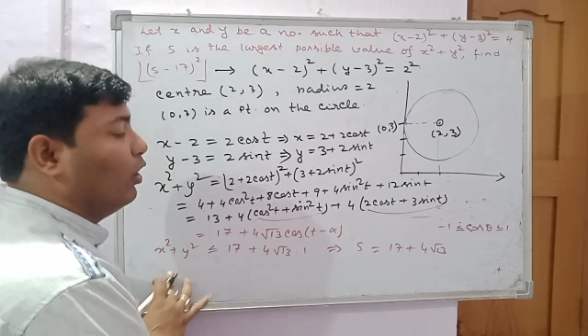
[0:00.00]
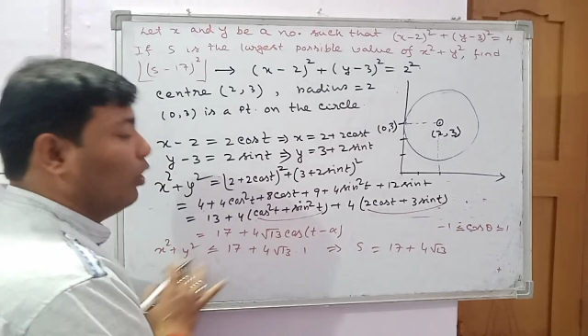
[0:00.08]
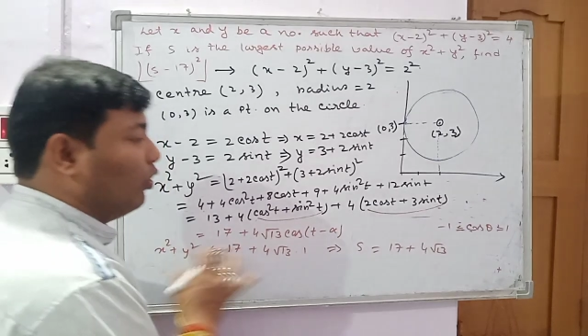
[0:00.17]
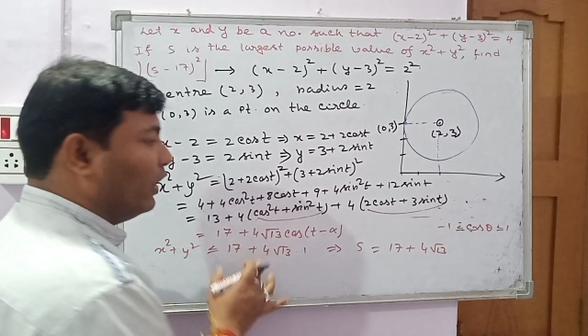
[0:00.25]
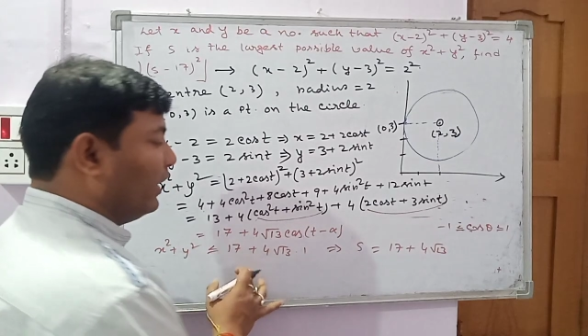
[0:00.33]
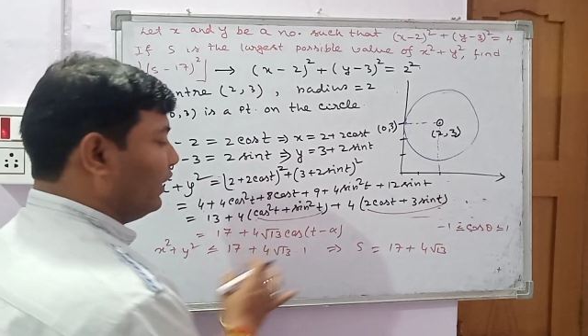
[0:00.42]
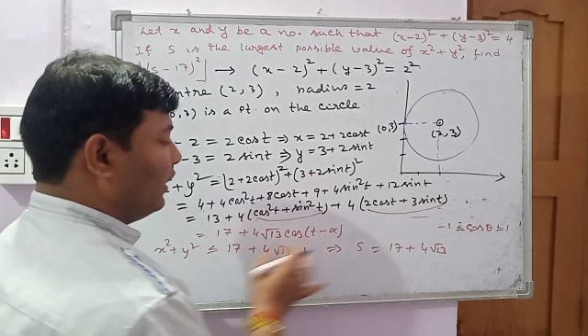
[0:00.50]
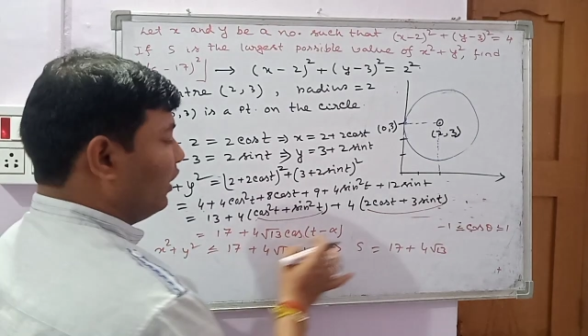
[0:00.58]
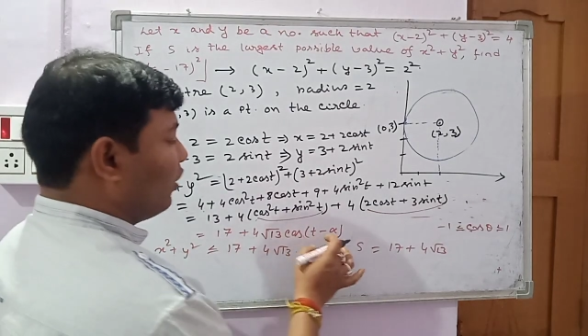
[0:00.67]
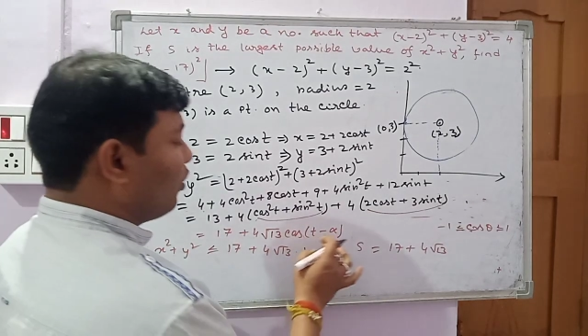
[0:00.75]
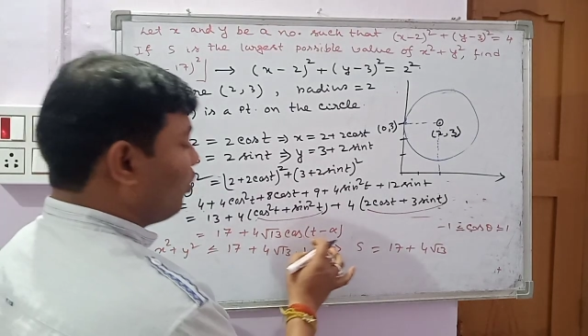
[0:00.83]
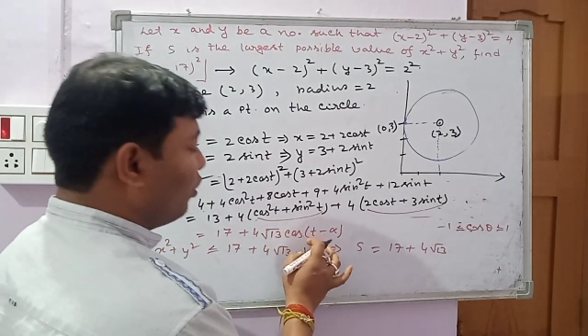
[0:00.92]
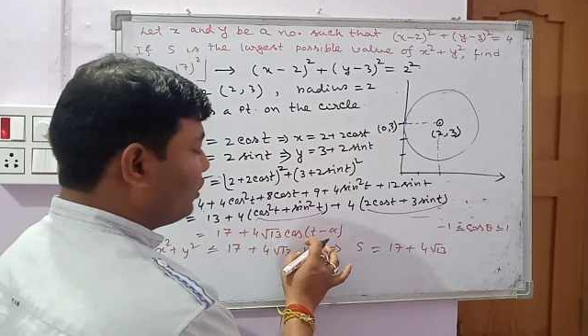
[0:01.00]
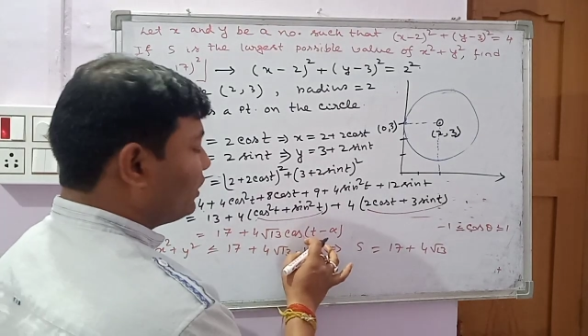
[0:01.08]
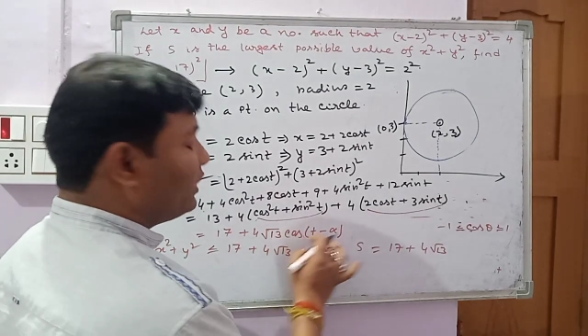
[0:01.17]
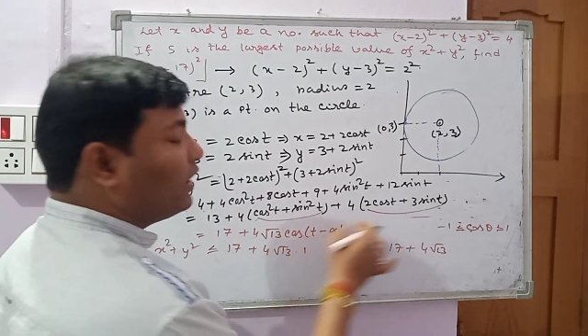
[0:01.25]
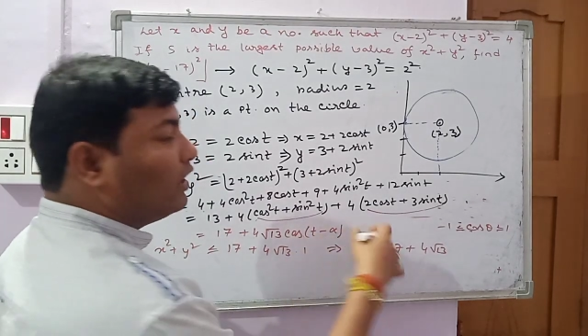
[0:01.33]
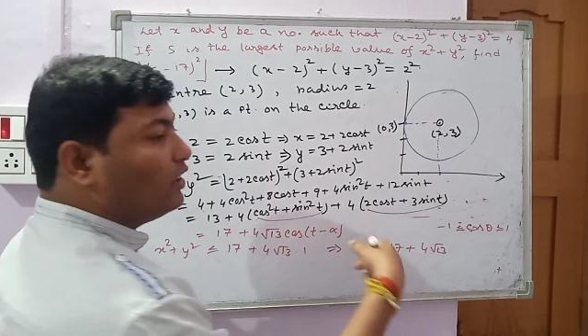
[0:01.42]
when cos
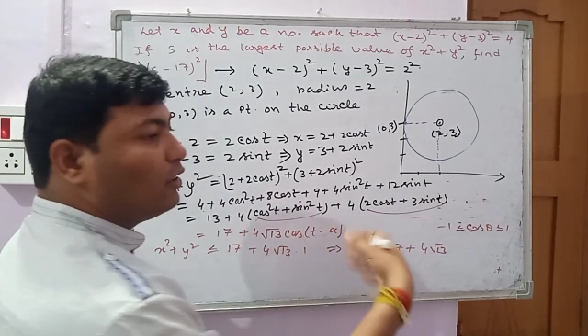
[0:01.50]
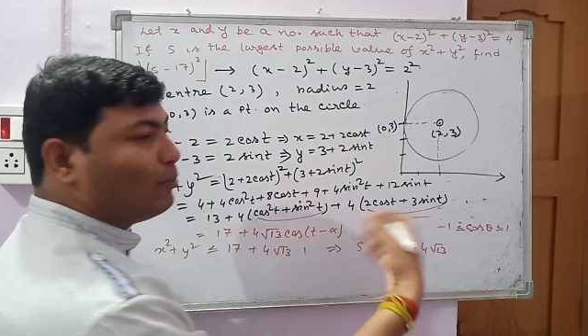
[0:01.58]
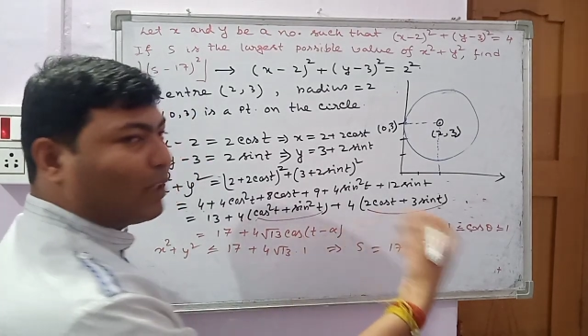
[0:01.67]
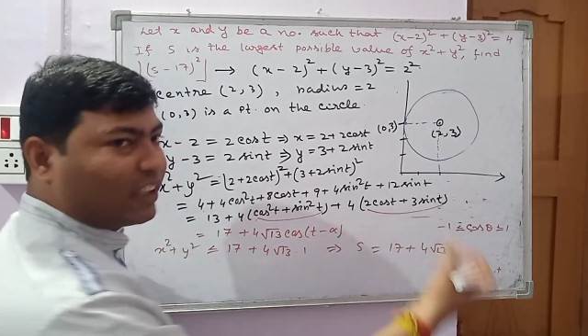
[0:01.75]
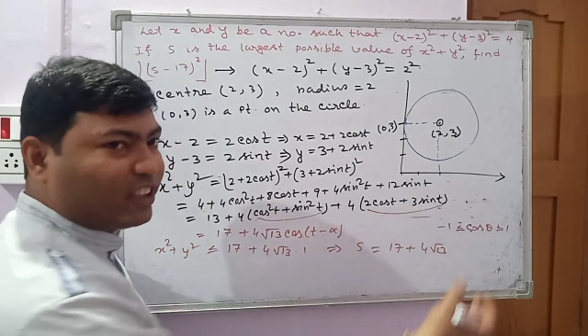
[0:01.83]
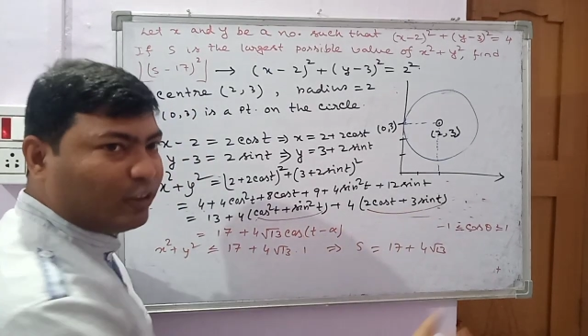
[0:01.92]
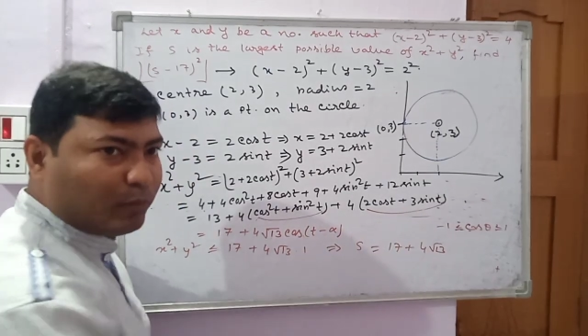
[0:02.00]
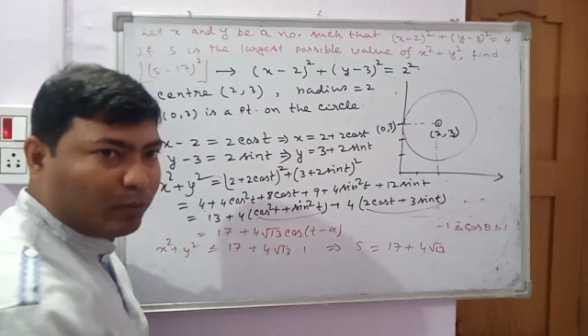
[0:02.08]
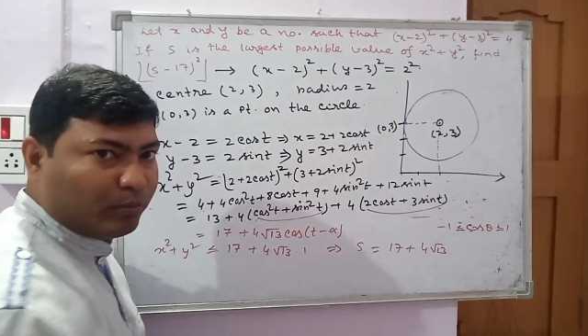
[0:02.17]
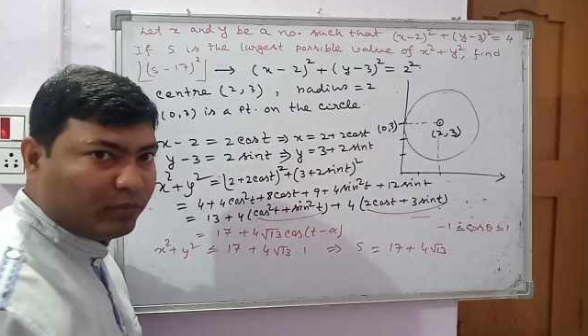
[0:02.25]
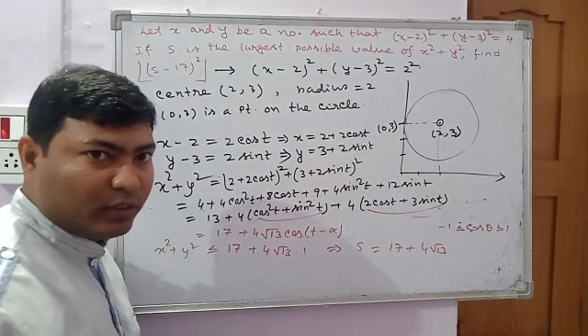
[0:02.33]
theta is maximum.